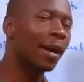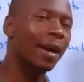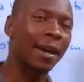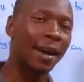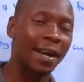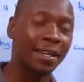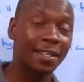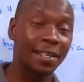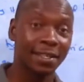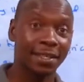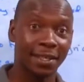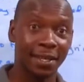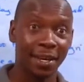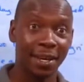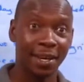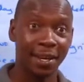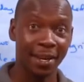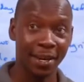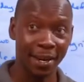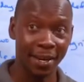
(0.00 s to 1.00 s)
large
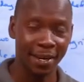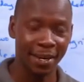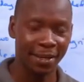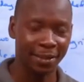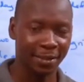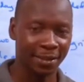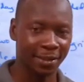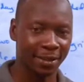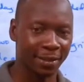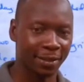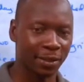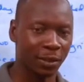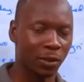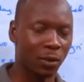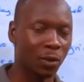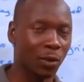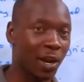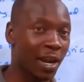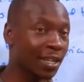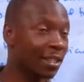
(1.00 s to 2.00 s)
scale industries
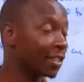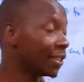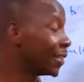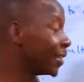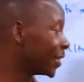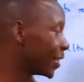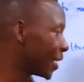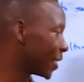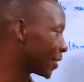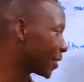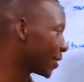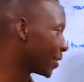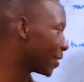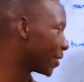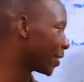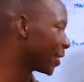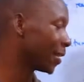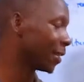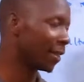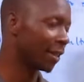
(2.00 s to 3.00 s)
or large
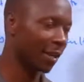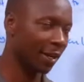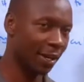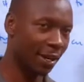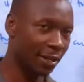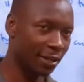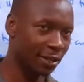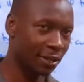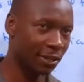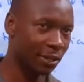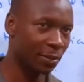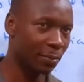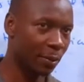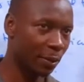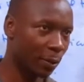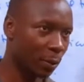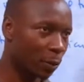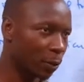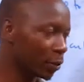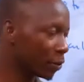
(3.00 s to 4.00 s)
industries in the country.
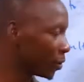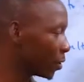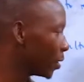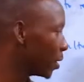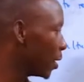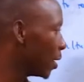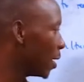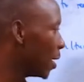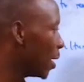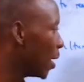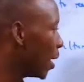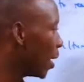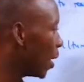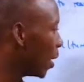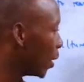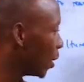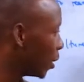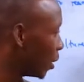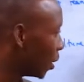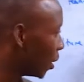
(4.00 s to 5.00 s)
Because
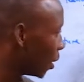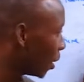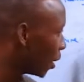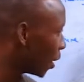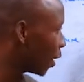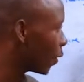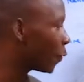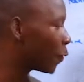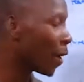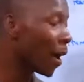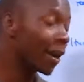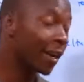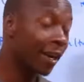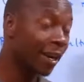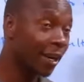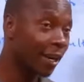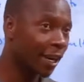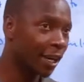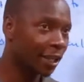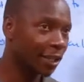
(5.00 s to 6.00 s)
if
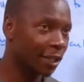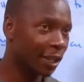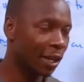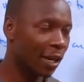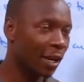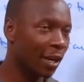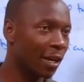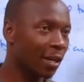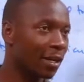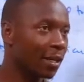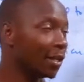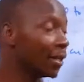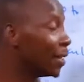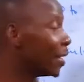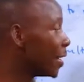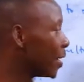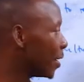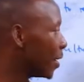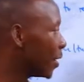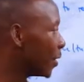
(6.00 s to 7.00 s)
agriculture
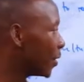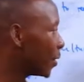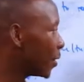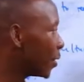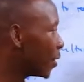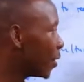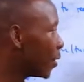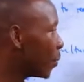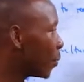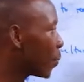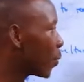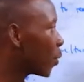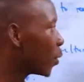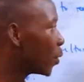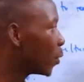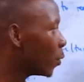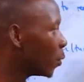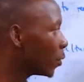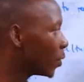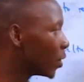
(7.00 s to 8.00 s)
is
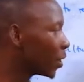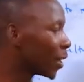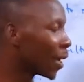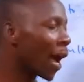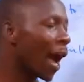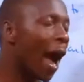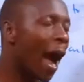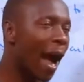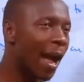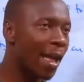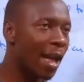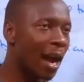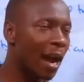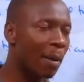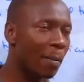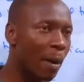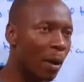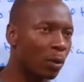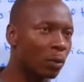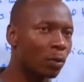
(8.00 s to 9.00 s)
producing
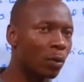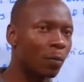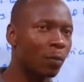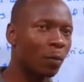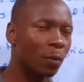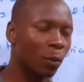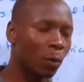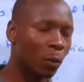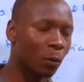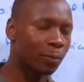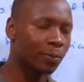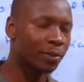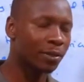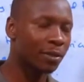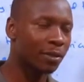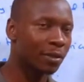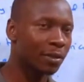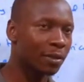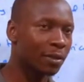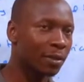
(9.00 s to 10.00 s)
higher amount of
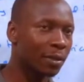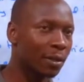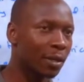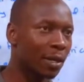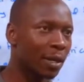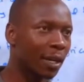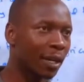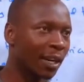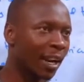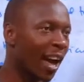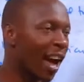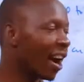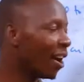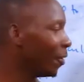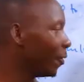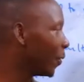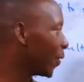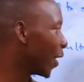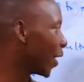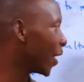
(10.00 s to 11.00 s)
crops,
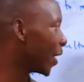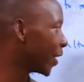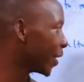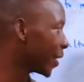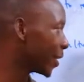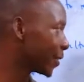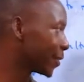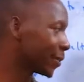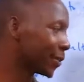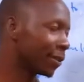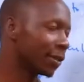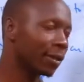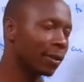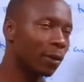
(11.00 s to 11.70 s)
now the industry